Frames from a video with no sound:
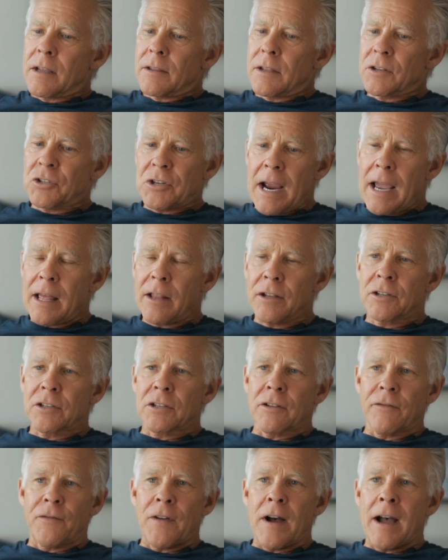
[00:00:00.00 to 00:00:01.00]
The challenge is
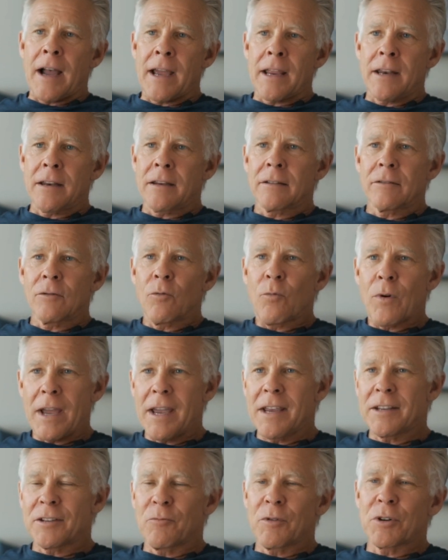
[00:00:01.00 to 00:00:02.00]
to find
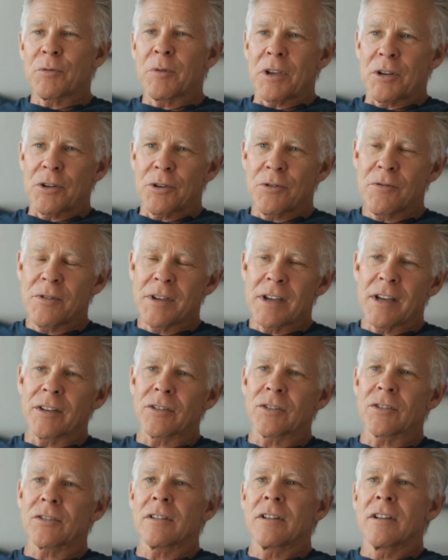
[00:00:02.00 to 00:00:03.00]
ways in which we can do
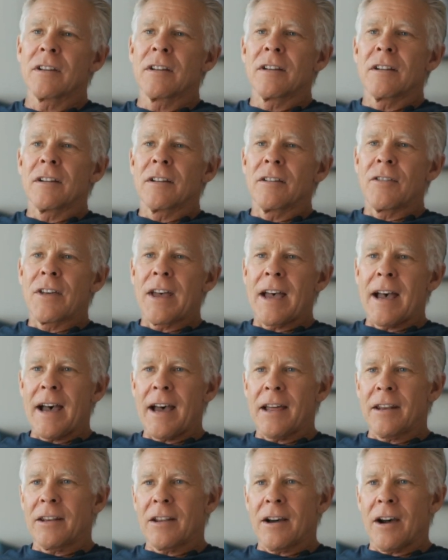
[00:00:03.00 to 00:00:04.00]
this
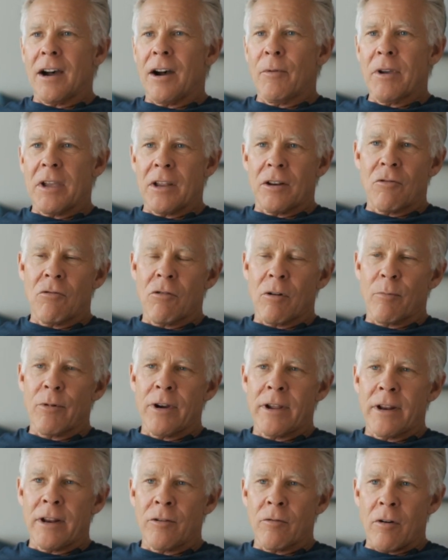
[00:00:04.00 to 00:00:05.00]
that uh, we can
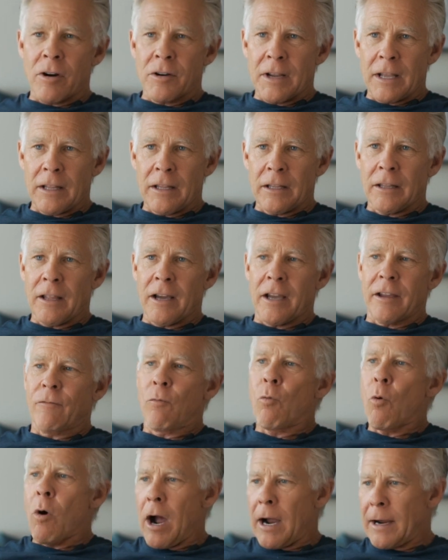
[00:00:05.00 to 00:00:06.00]
incorporate into our daily life
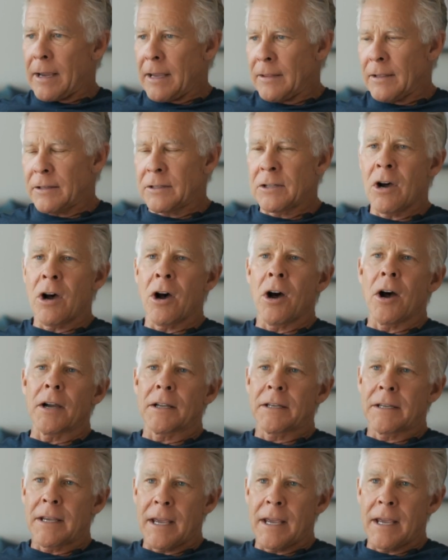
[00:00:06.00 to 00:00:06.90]
walking the dog,